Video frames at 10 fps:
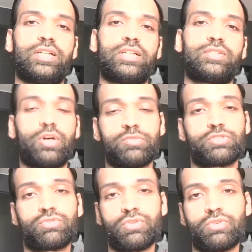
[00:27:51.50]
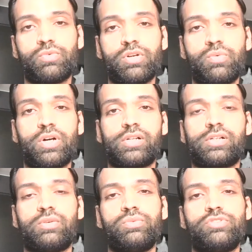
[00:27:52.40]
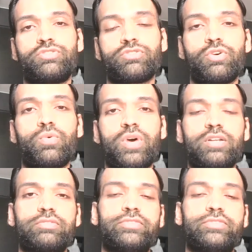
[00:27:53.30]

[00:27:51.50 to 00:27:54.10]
Thomas Roe would show one of